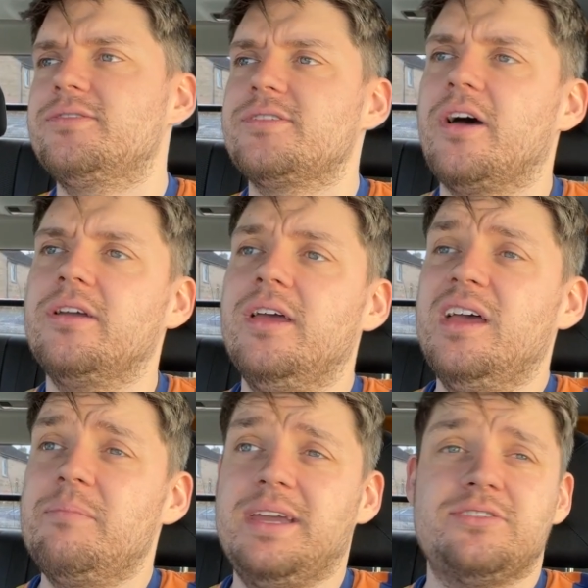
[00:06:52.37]
so
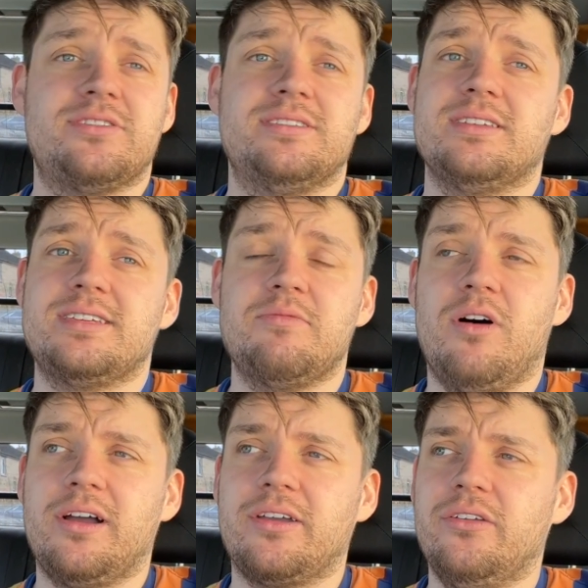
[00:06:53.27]
be interesting to see
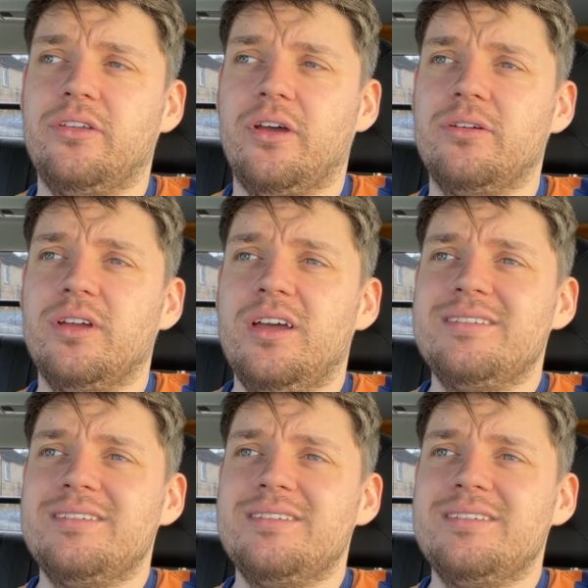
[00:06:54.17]
what I can do.